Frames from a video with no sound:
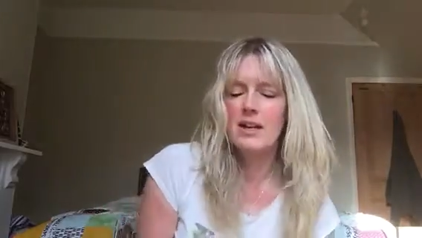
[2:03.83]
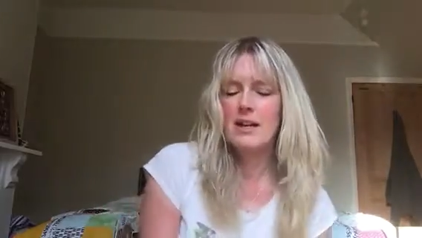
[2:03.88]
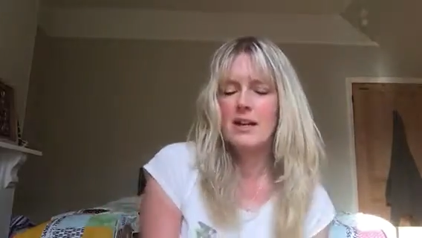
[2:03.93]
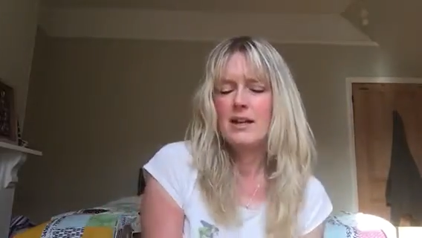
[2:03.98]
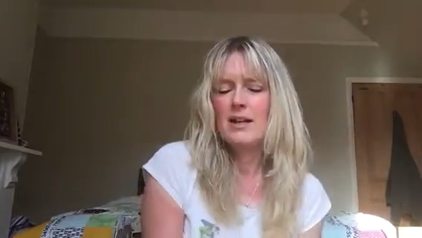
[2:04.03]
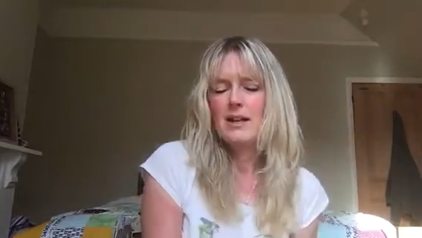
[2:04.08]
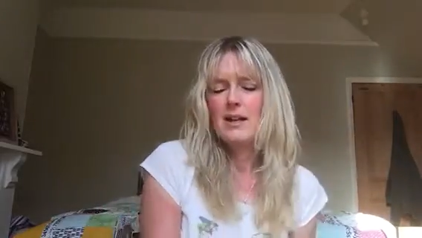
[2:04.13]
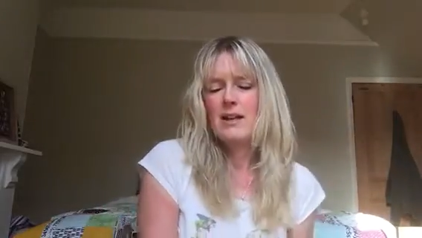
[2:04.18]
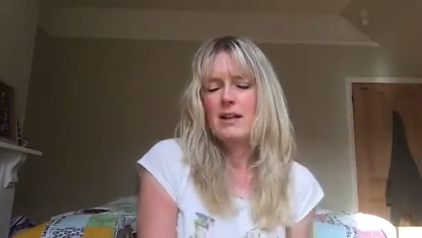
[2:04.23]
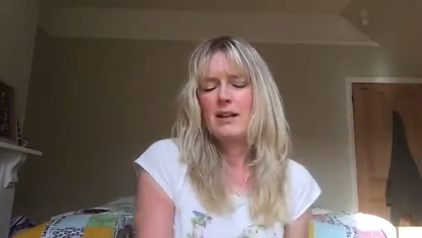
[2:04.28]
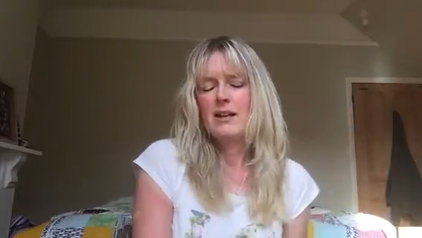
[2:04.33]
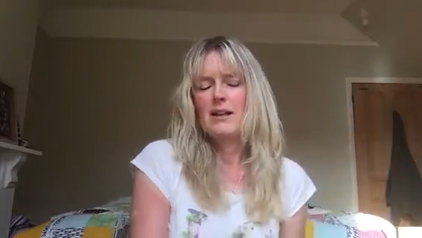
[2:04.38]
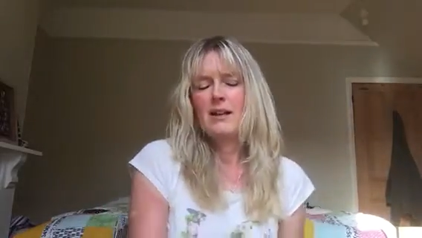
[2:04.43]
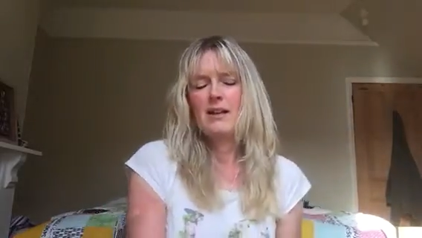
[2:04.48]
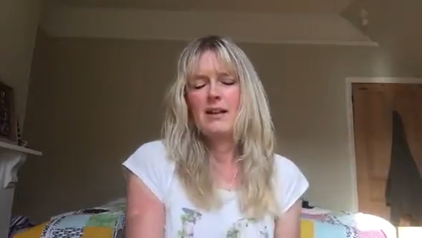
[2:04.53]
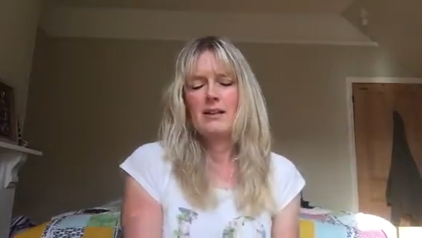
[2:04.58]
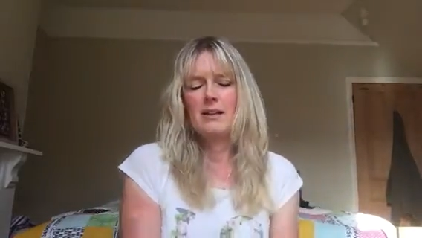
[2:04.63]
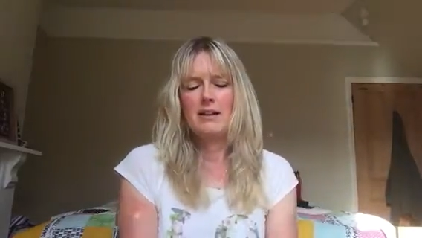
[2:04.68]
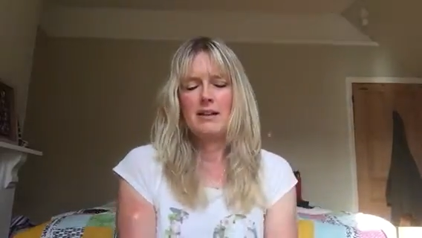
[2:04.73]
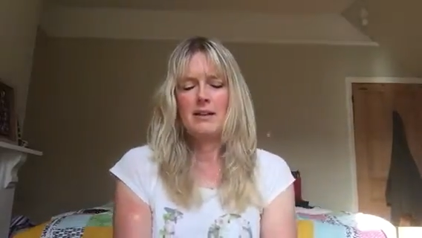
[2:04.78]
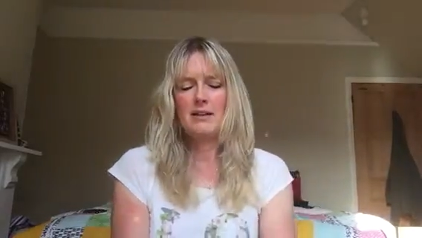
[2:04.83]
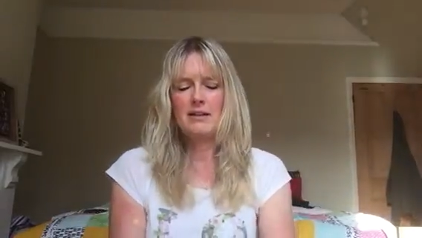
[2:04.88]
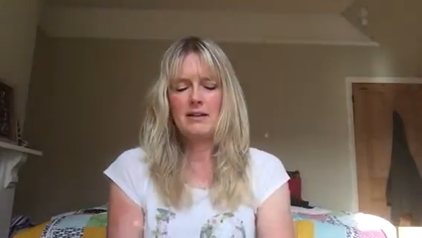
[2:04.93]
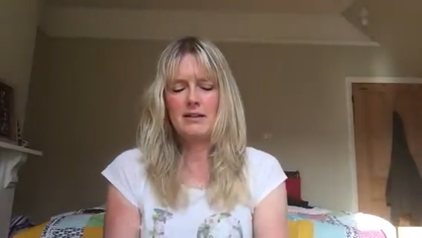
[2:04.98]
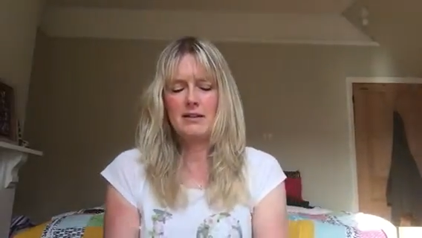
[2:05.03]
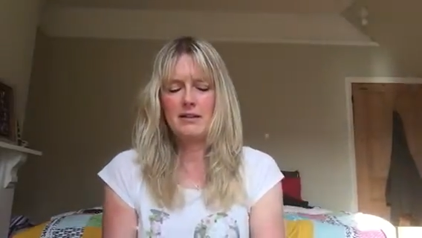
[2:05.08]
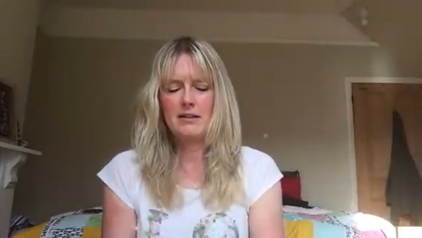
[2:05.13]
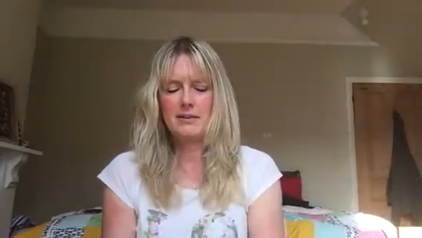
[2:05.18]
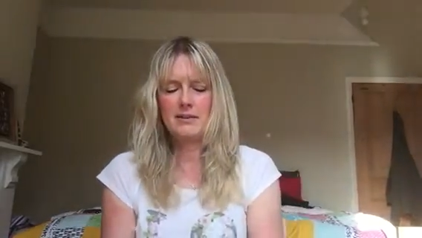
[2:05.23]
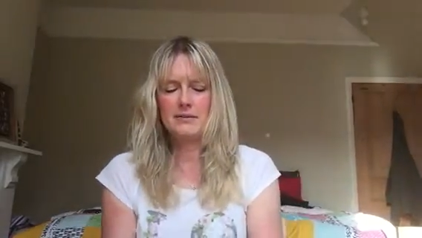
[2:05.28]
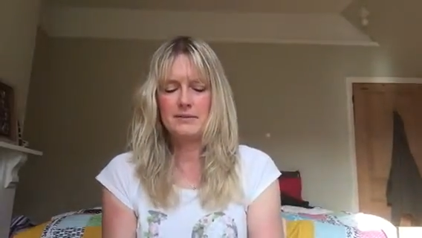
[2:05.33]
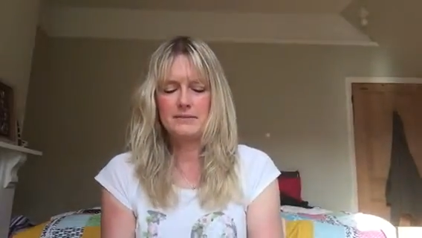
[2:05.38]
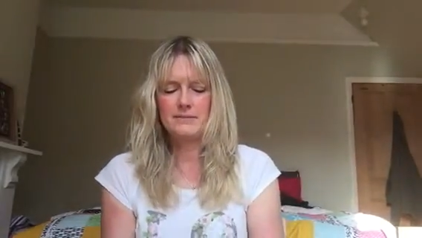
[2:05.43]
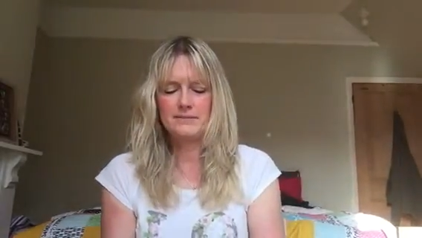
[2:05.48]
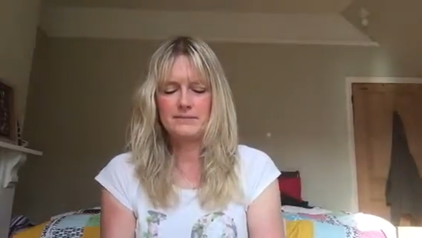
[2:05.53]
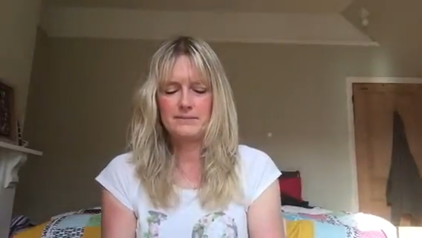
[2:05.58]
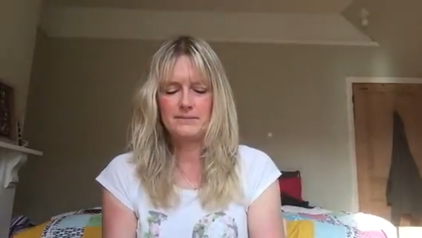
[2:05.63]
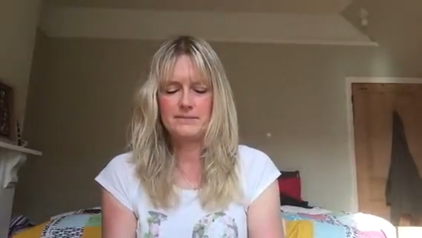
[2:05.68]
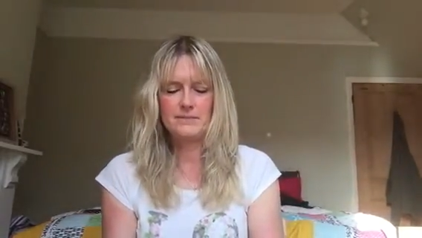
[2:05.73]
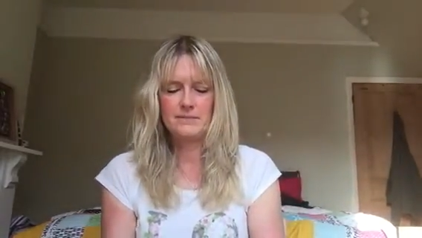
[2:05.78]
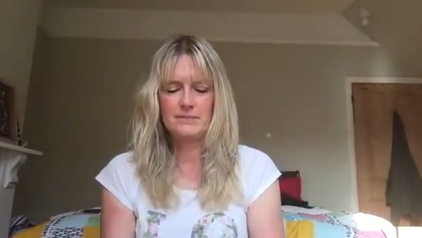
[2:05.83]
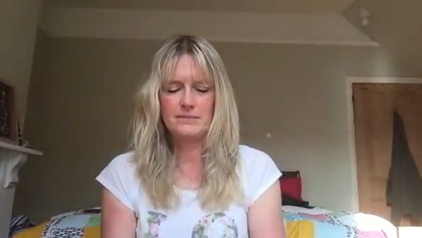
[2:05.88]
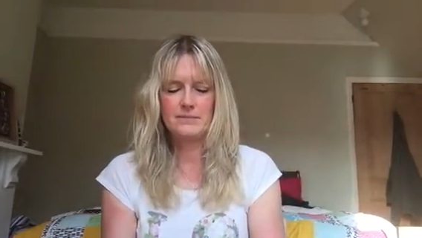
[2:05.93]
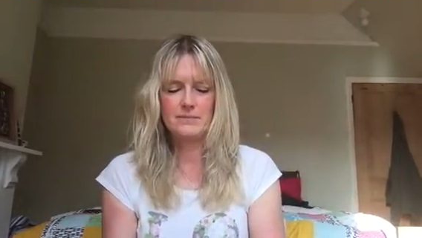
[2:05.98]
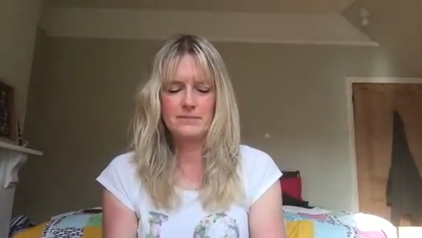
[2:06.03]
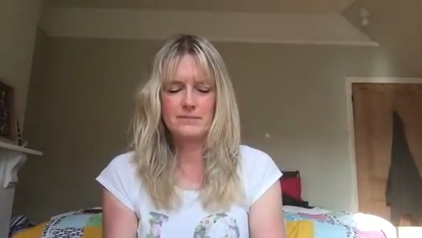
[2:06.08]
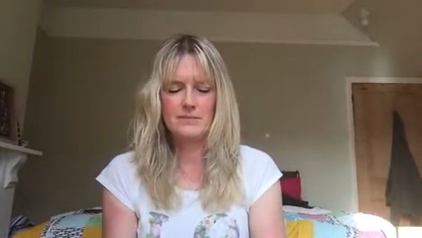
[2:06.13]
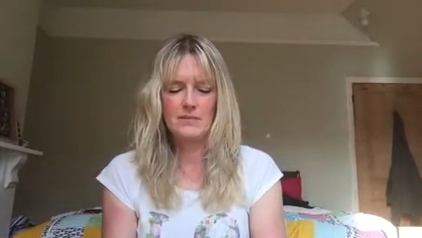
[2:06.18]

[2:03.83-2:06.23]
(silence)